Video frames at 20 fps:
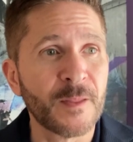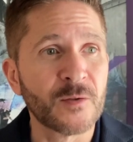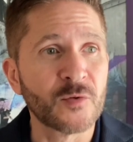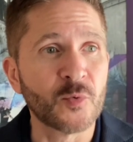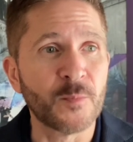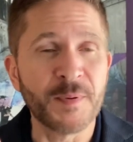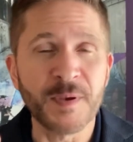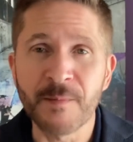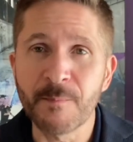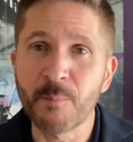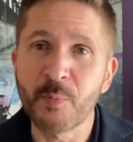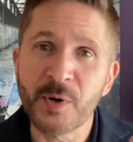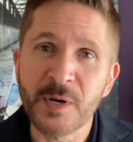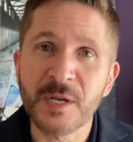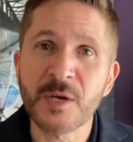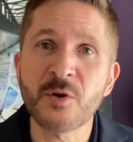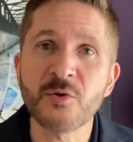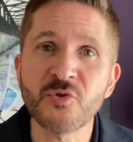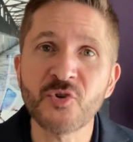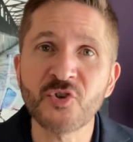to be pretty
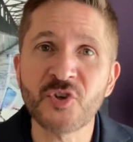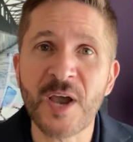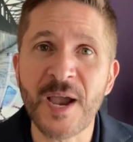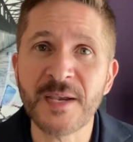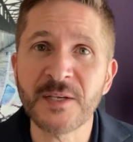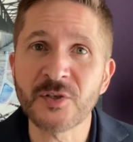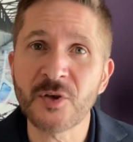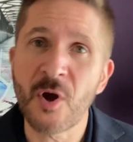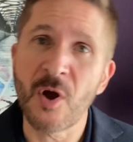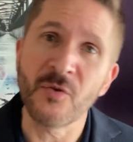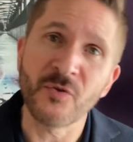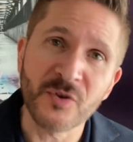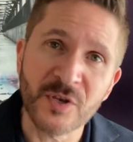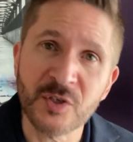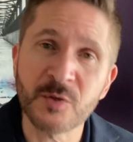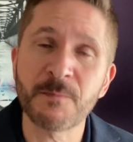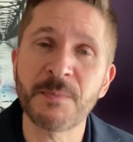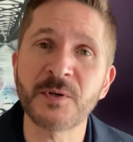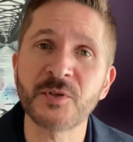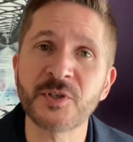concise on
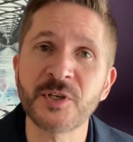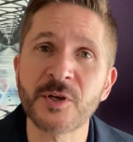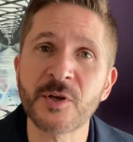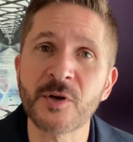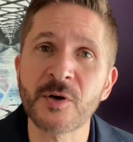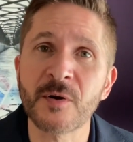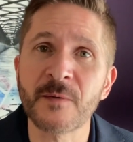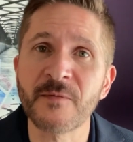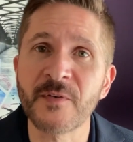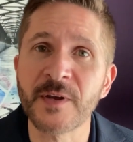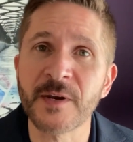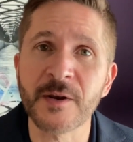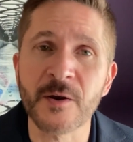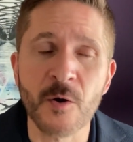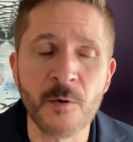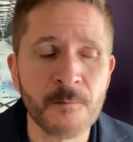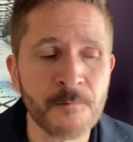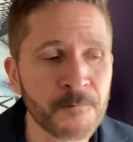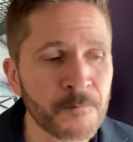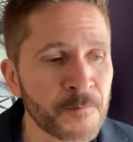this particular video,